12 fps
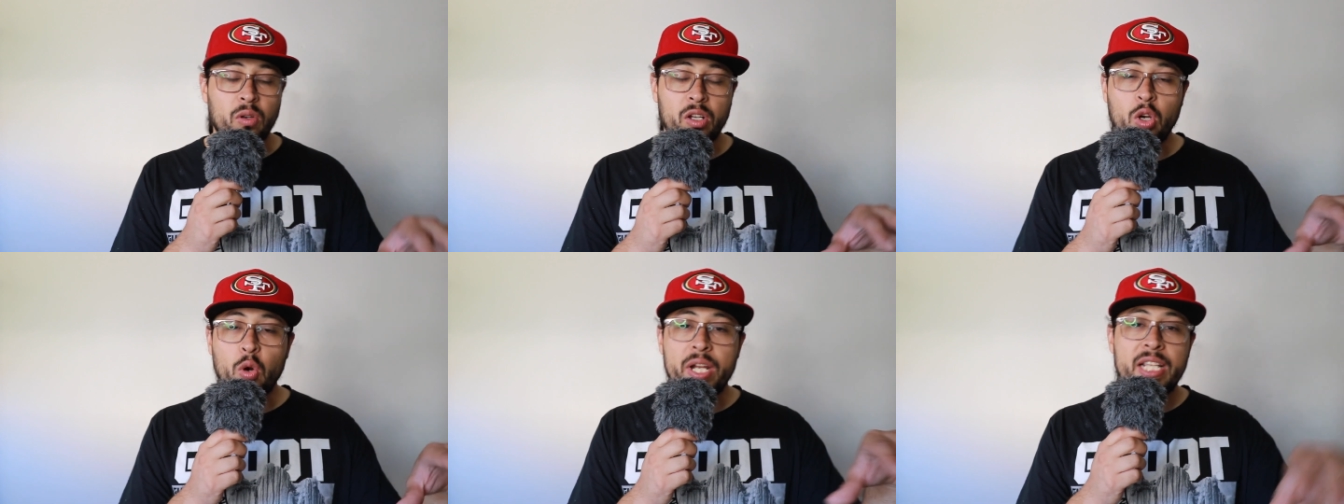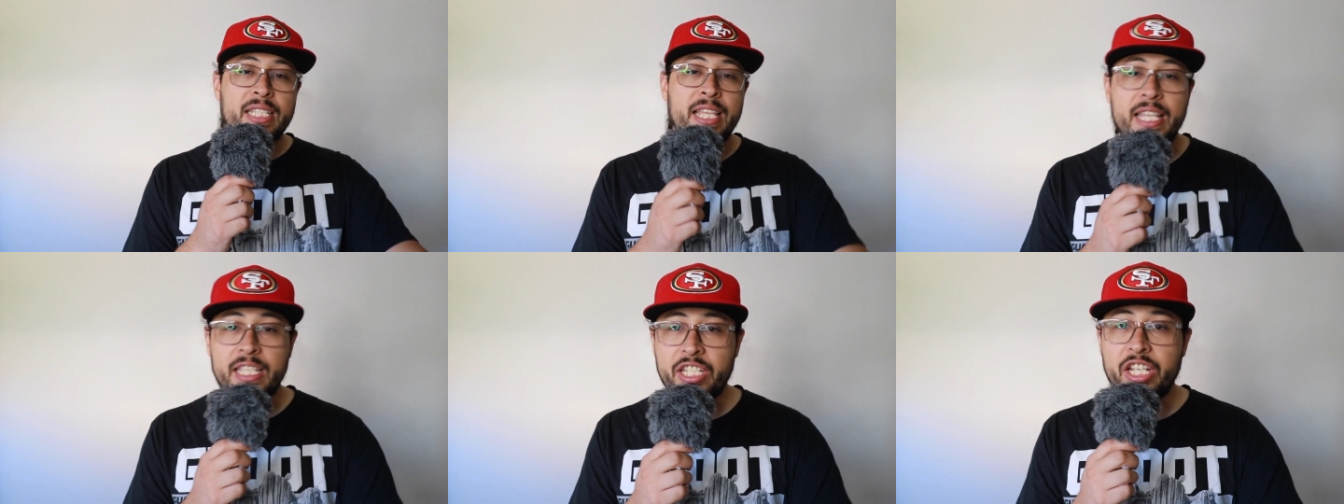going into
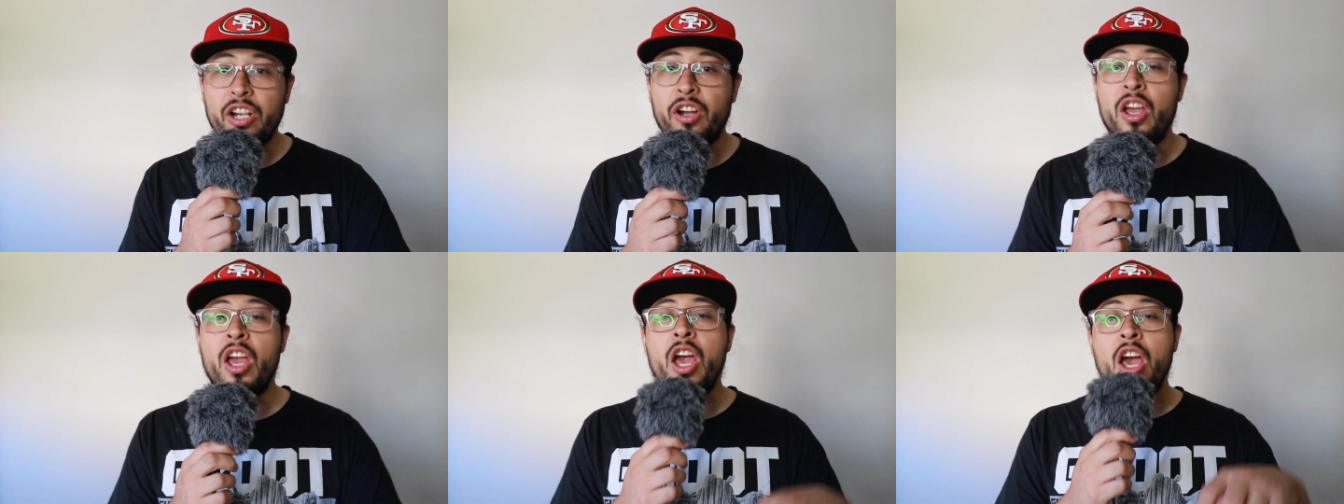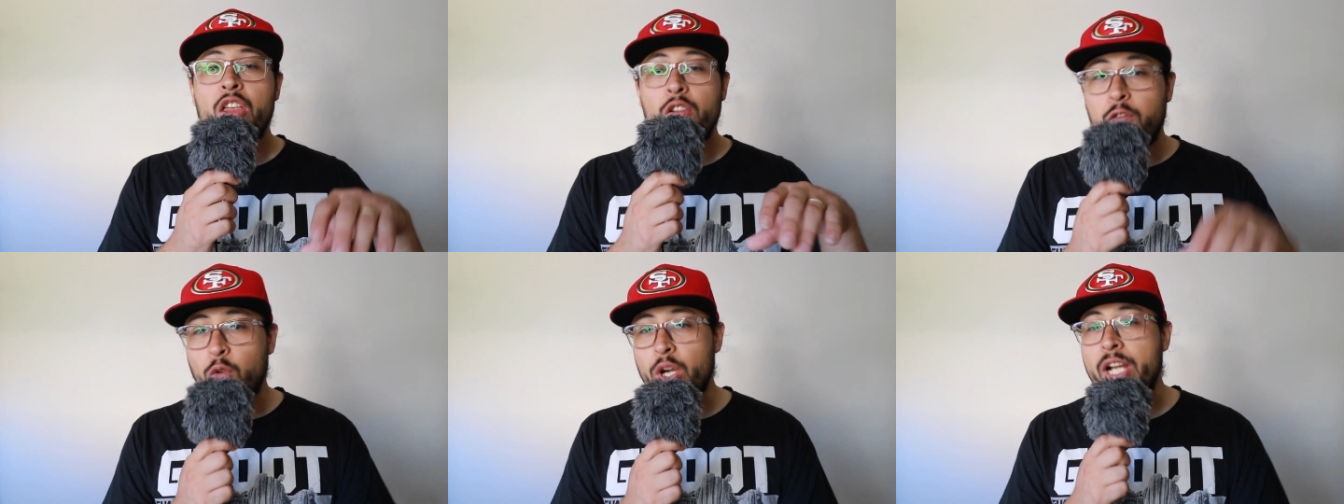this year, the
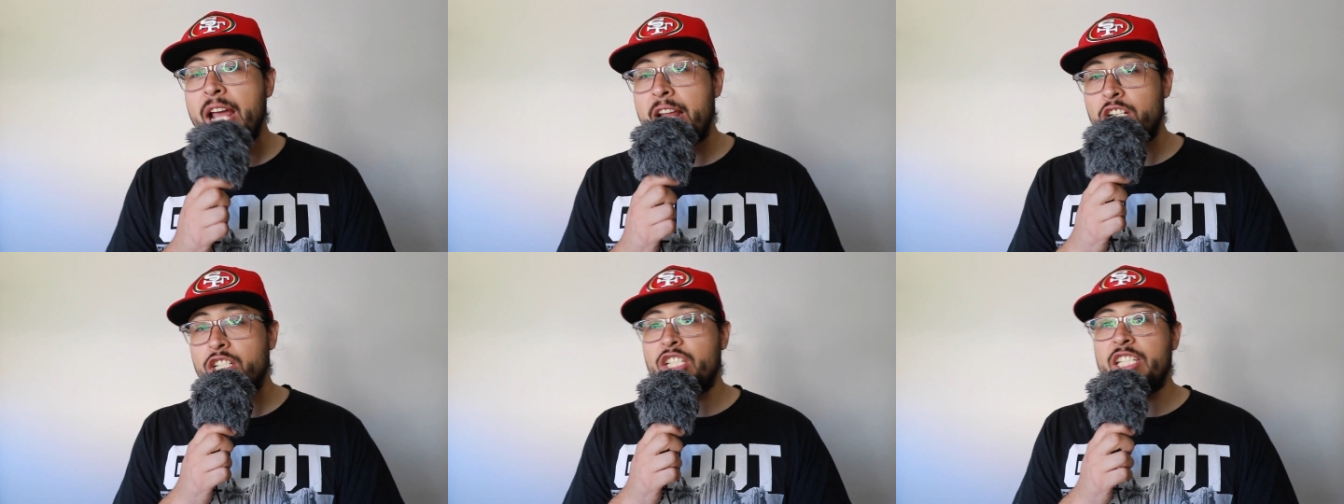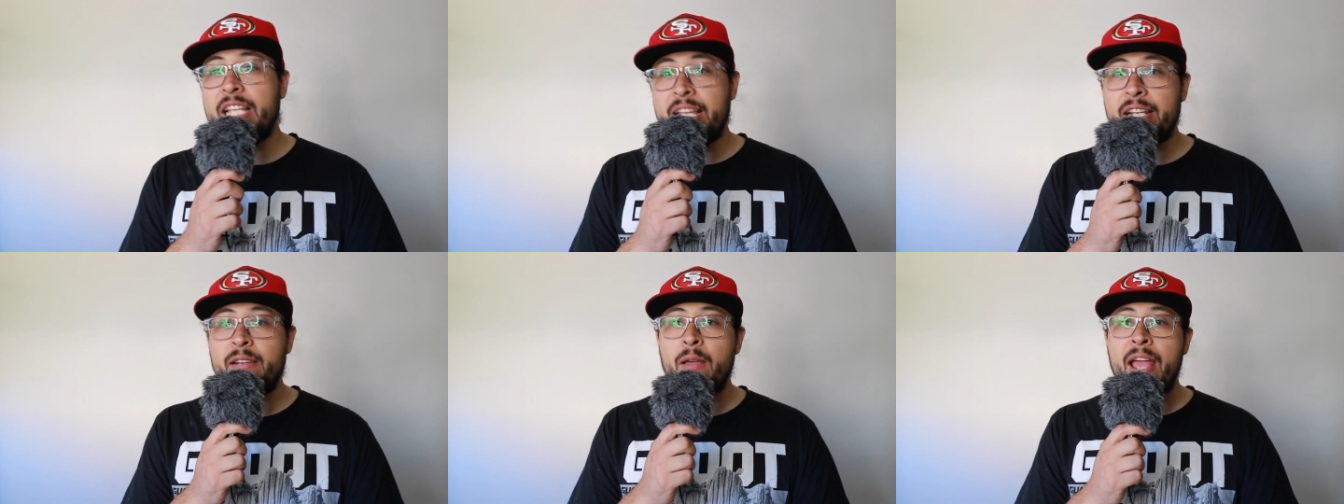49ers
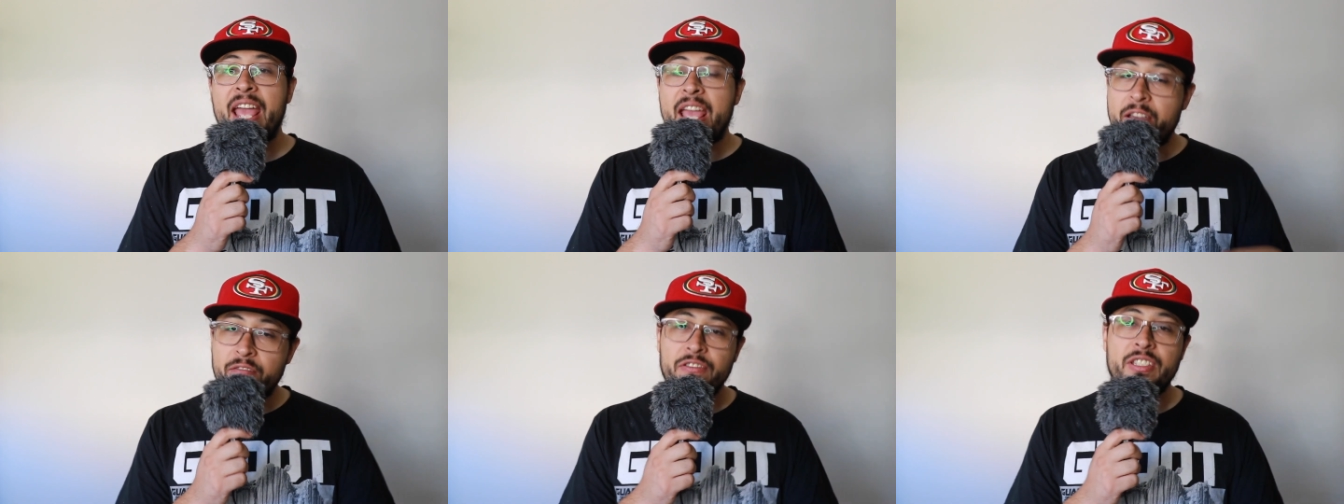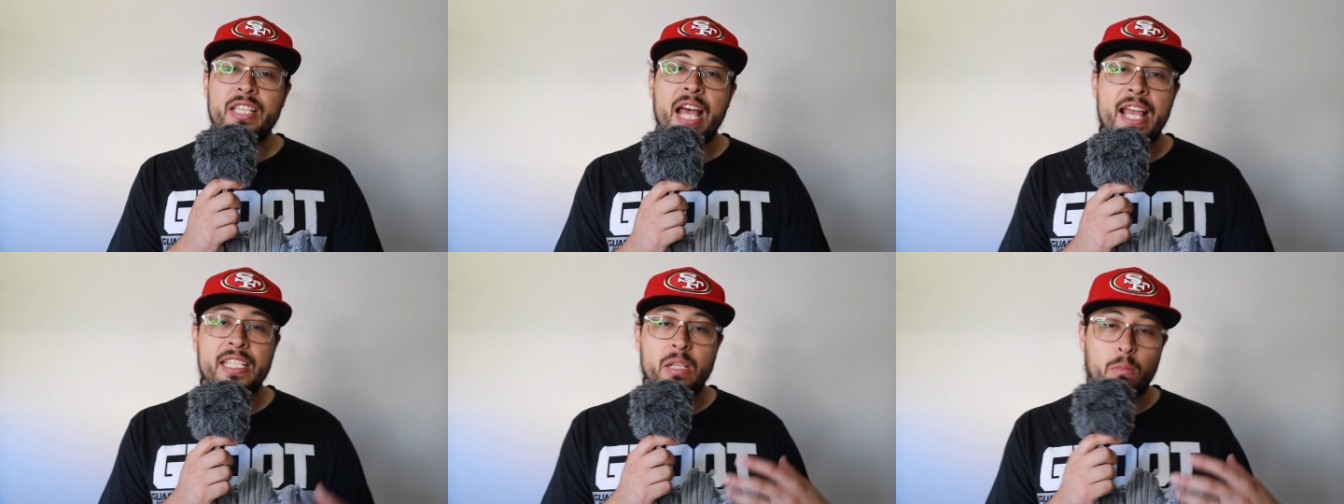did
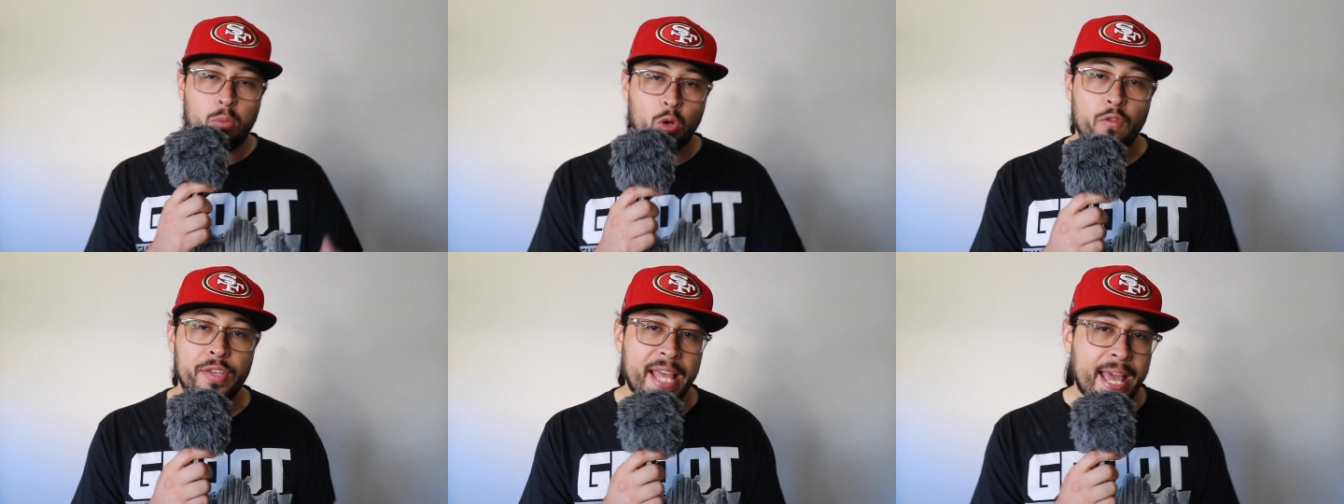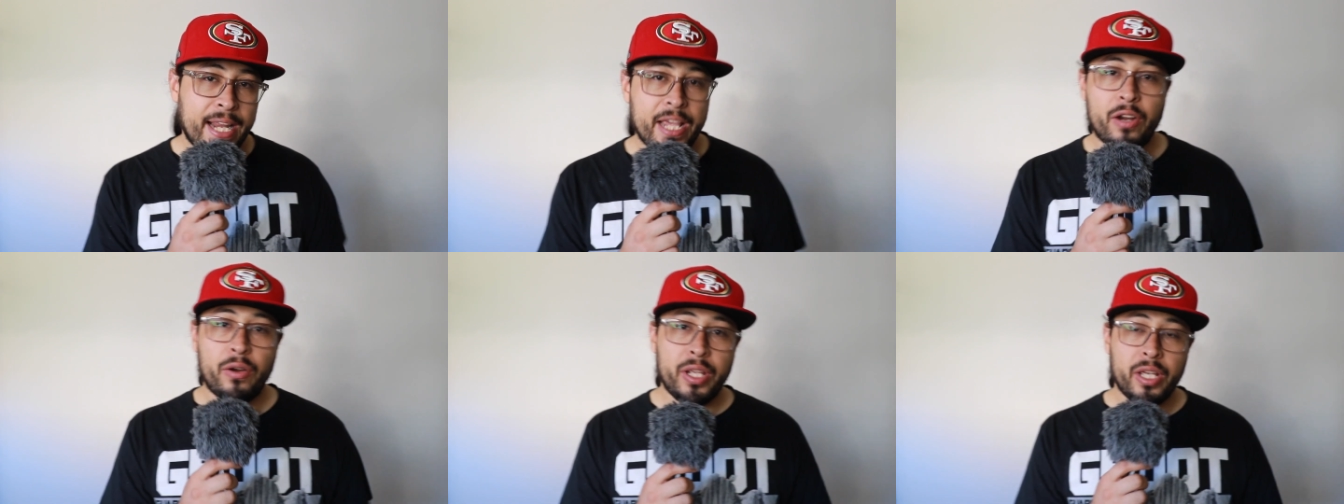emphasize improving that
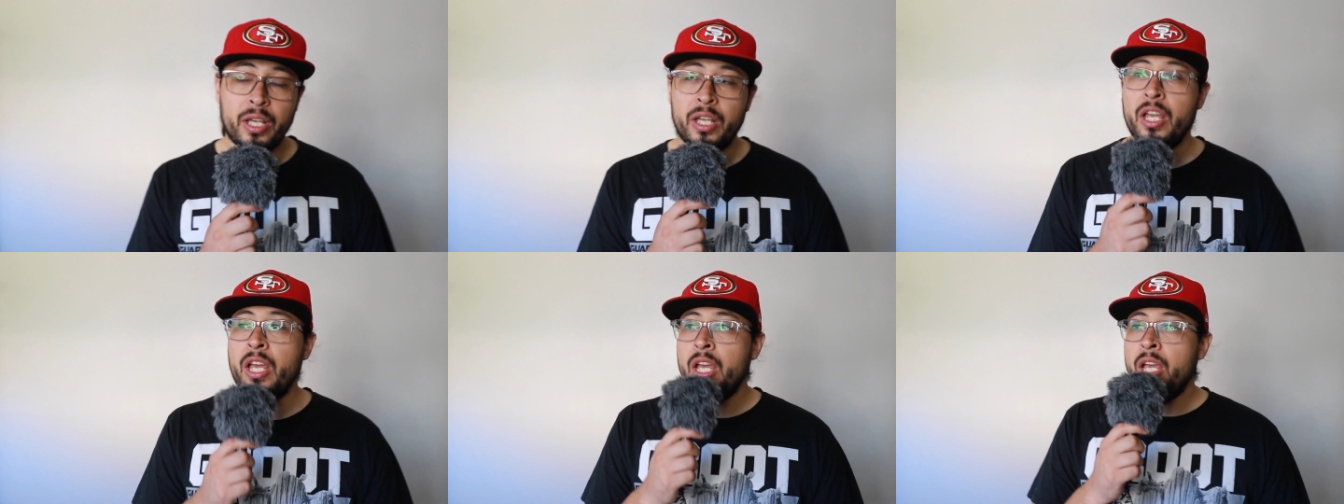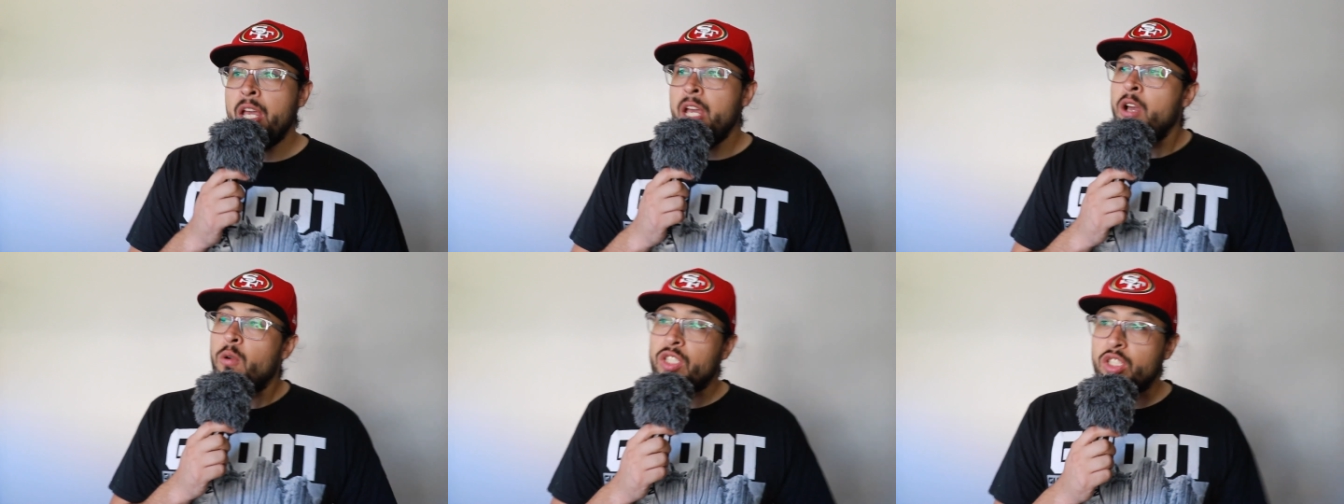area,
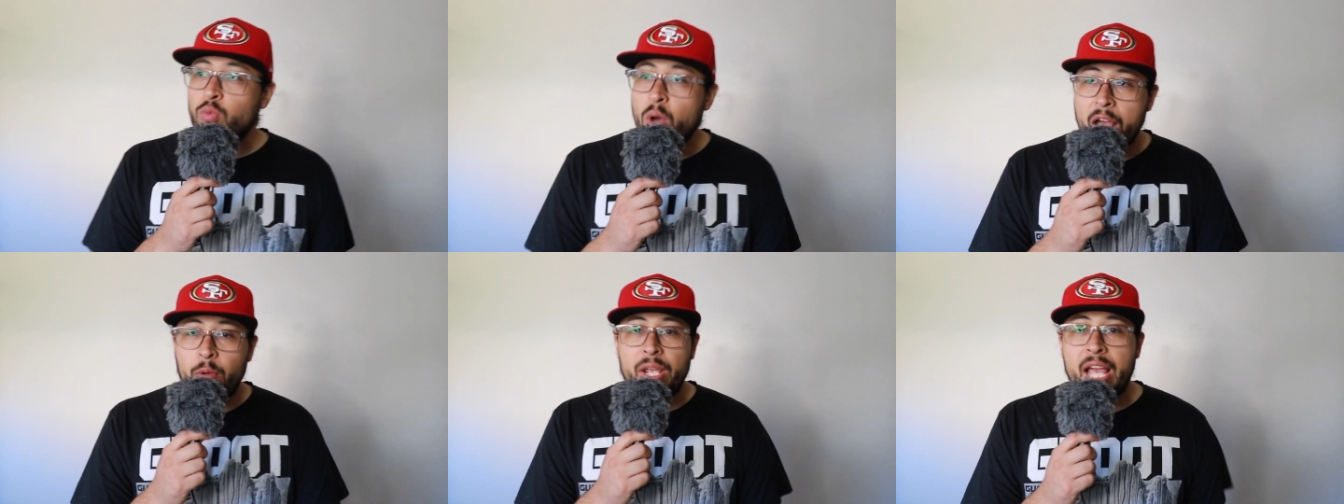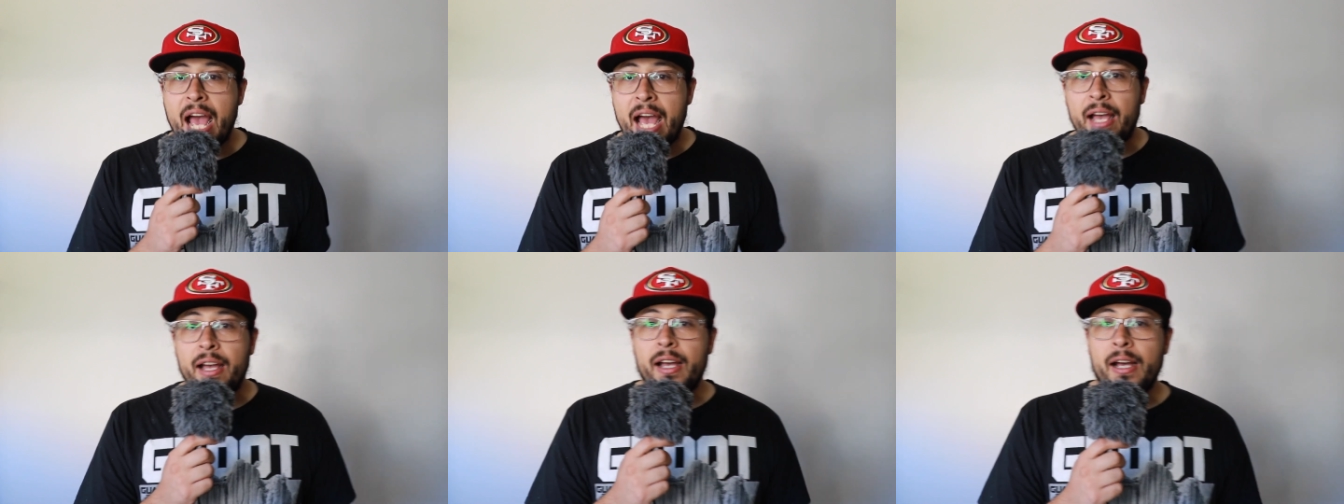which is why we
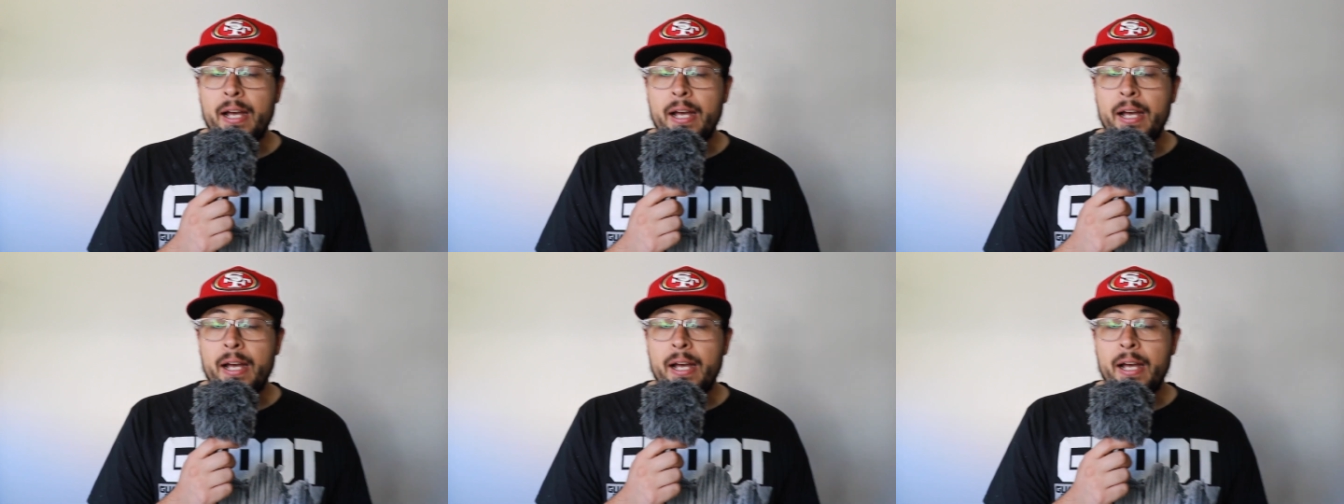got